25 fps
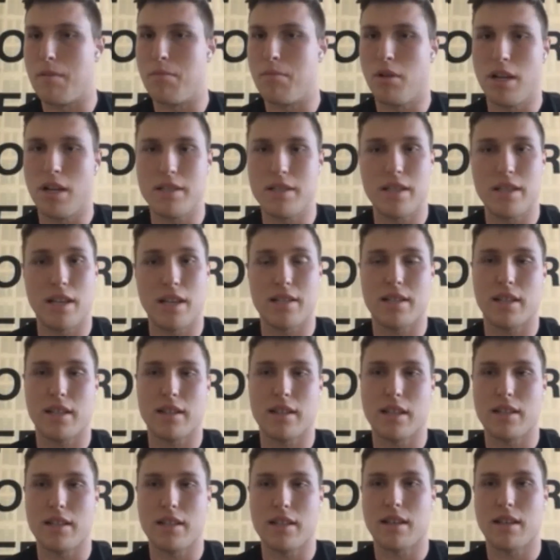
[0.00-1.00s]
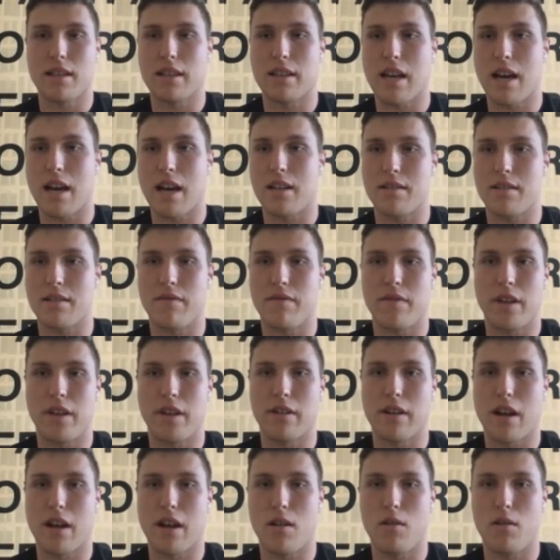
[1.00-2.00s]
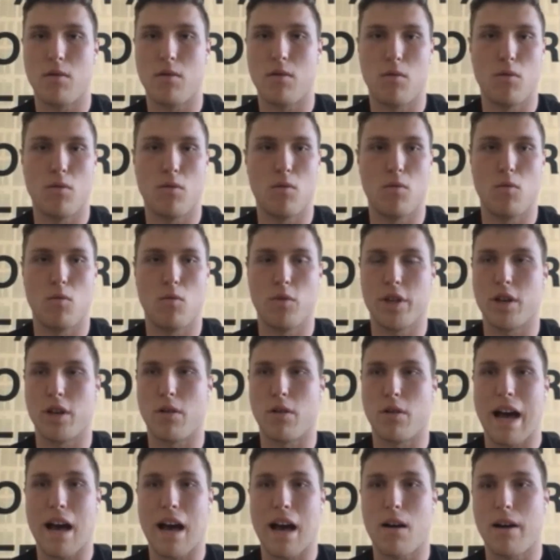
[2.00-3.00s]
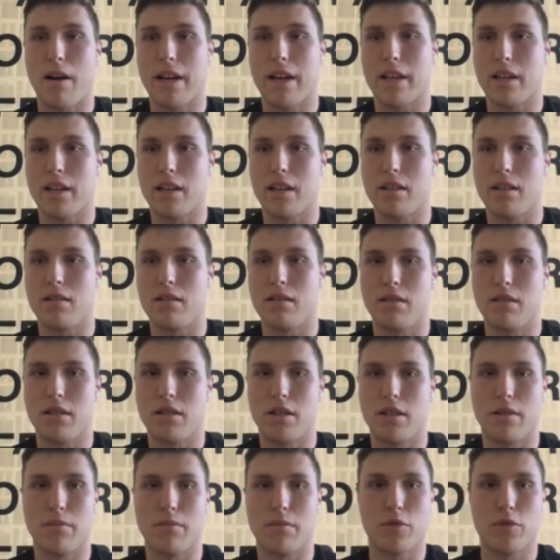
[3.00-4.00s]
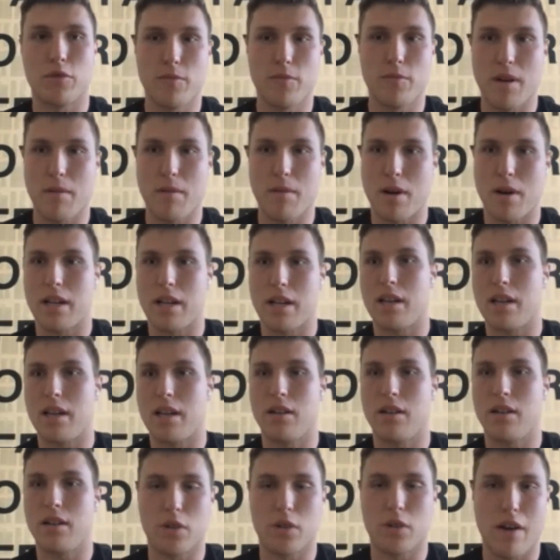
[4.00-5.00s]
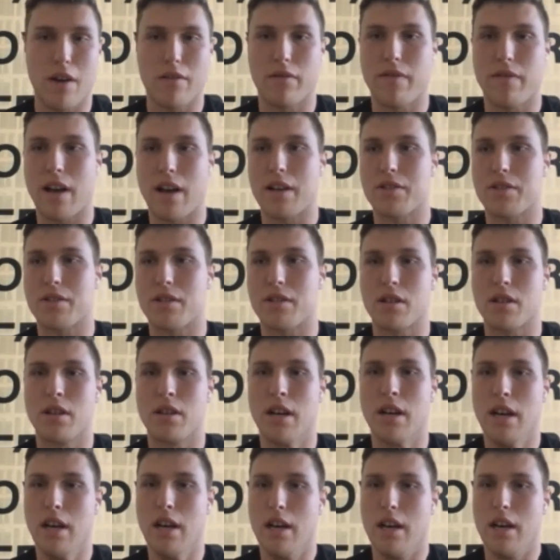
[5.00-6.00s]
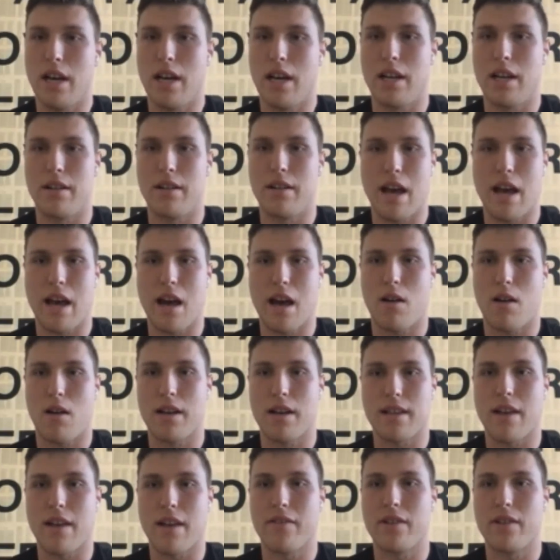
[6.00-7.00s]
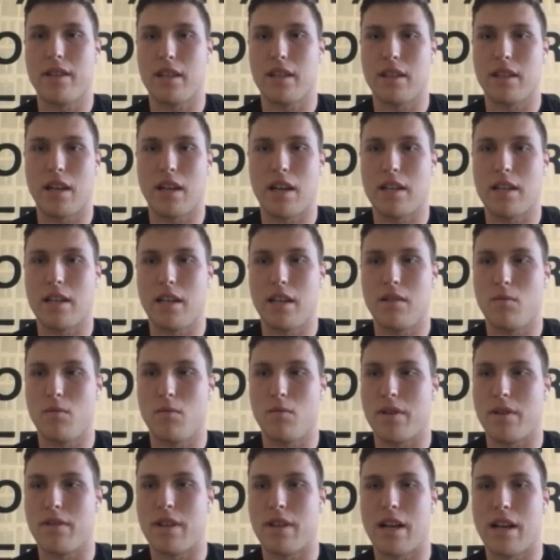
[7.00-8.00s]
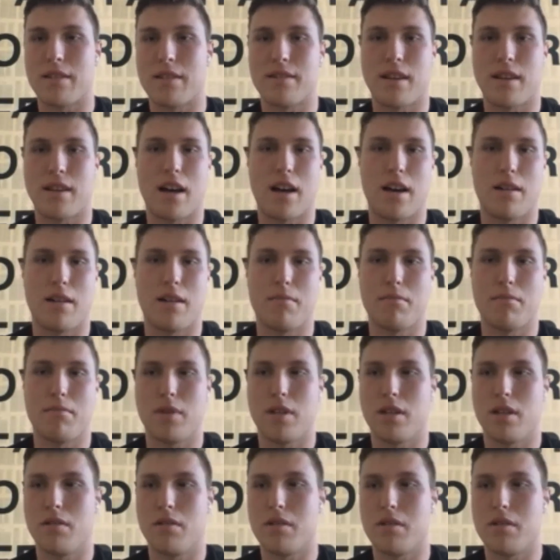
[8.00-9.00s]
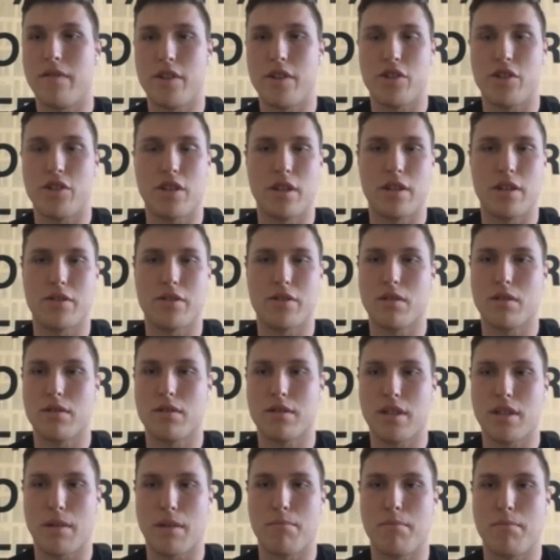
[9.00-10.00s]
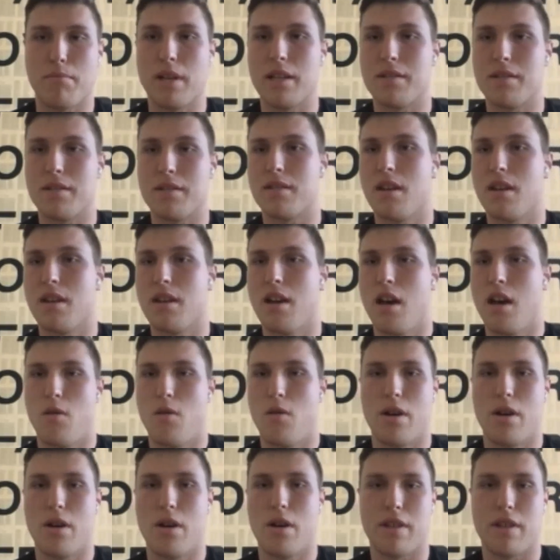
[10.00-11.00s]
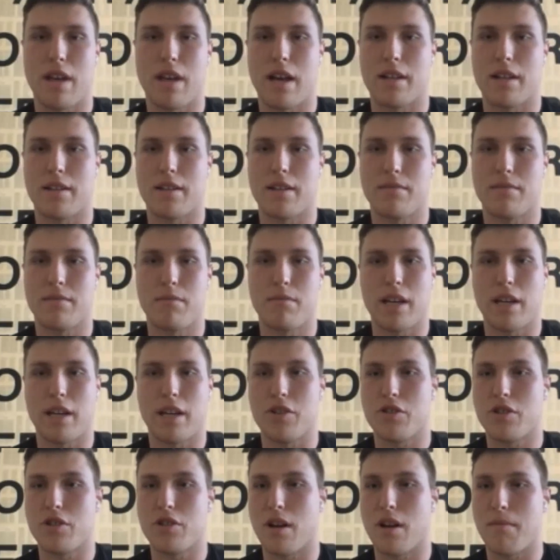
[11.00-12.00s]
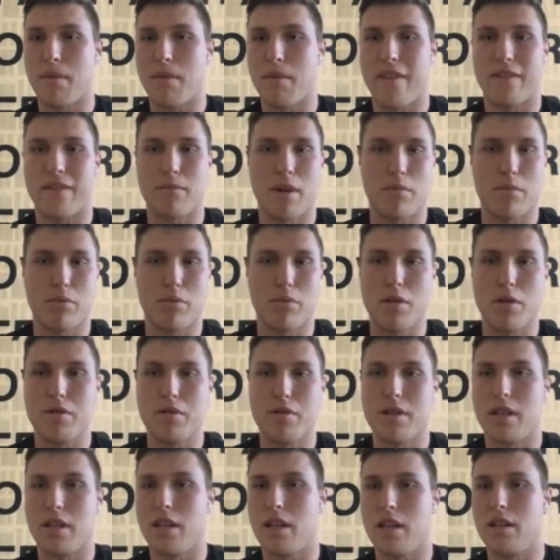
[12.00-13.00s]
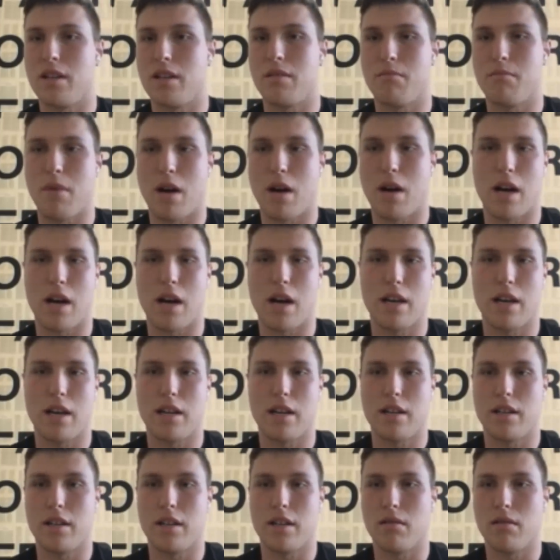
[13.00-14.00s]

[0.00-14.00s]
blood testing, things like that, to figure out, how I can, improve my body, recover faster. And Now has everything that I need, whether that's I'm, deficient in certain supplements, whether that's making sure I'm having my protein, my,